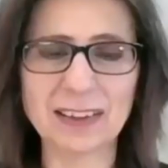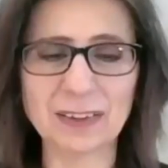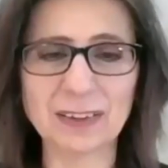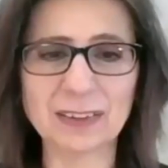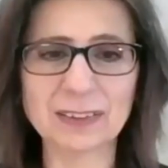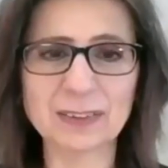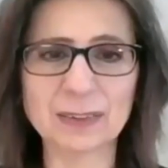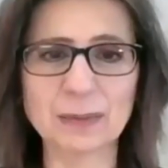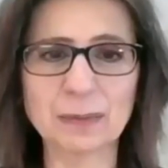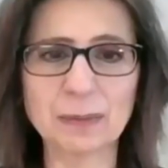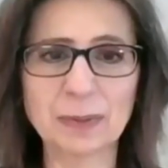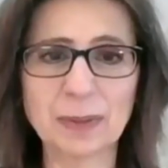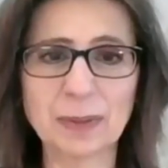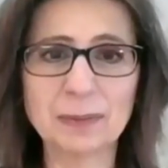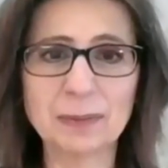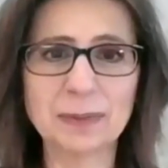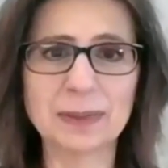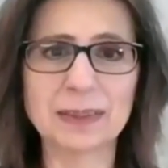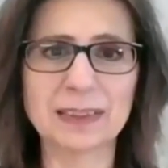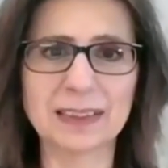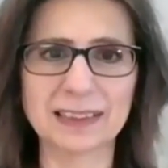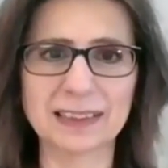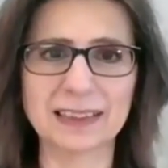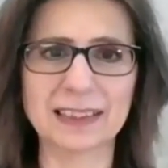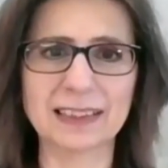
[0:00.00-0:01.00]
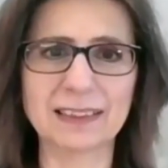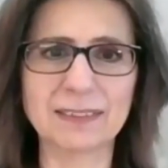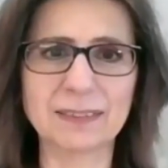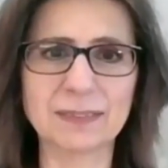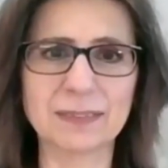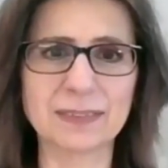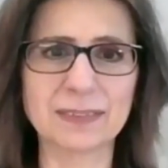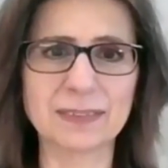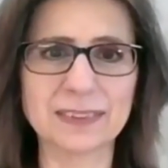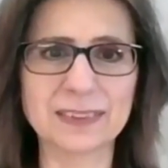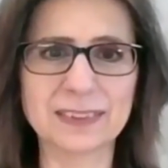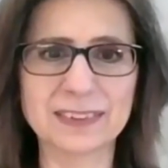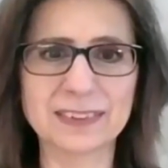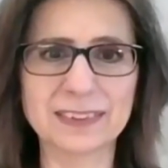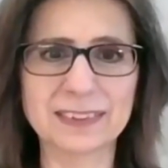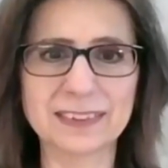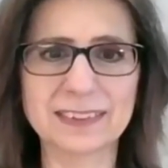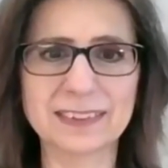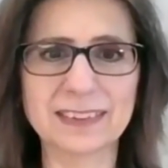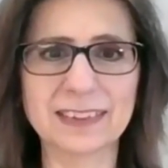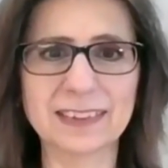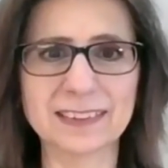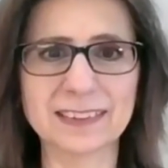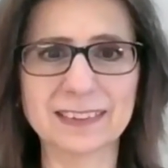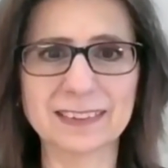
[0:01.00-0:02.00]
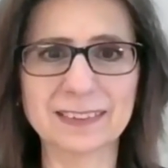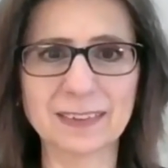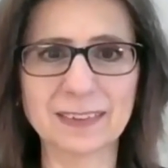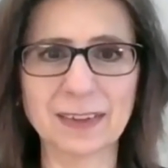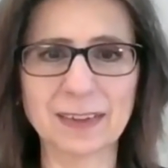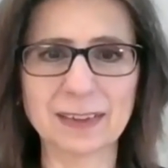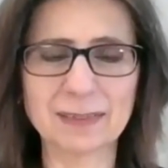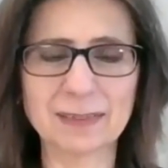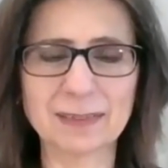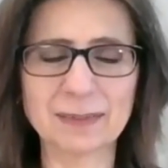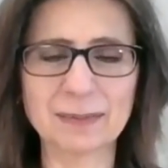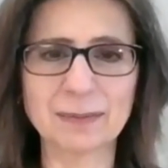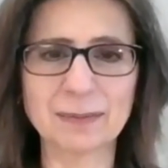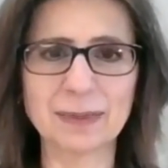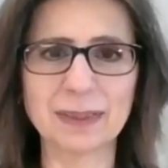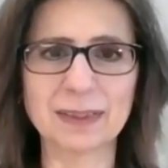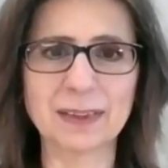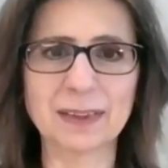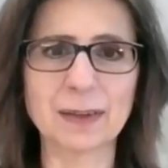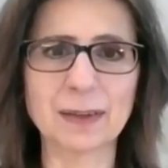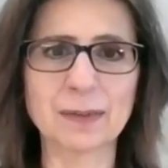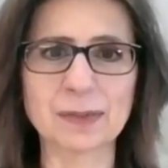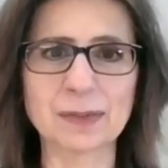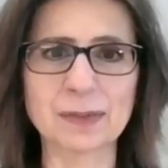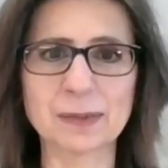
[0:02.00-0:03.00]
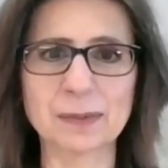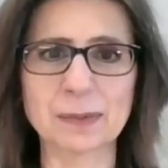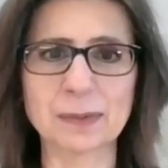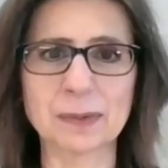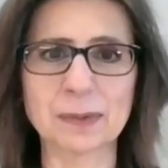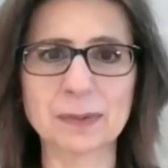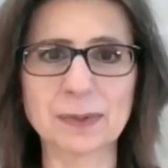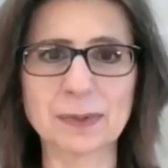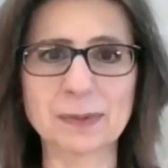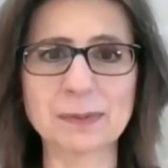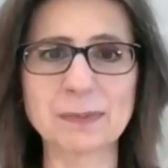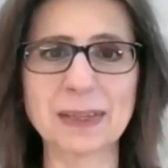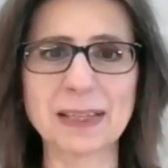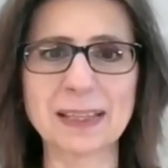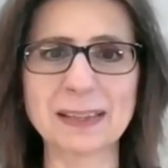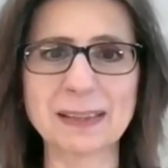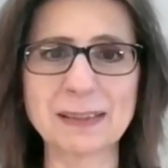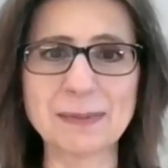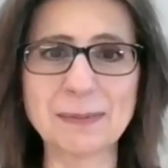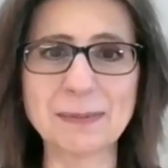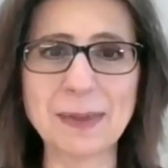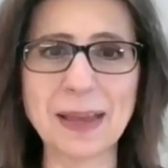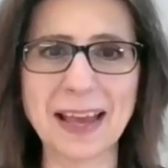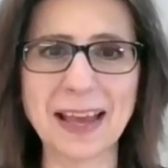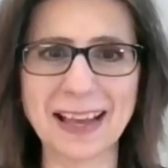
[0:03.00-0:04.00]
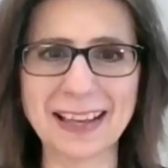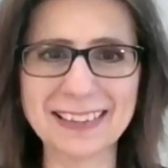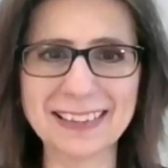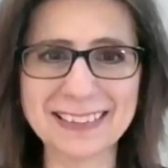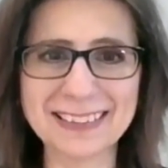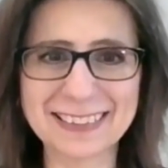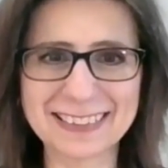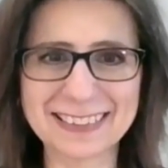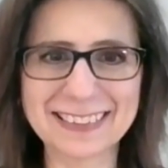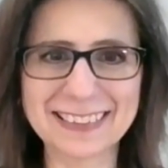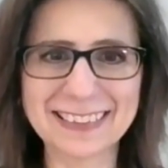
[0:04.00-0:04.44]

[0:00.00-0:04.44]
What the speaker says: also publicly, which has not been comfortable for me in the past.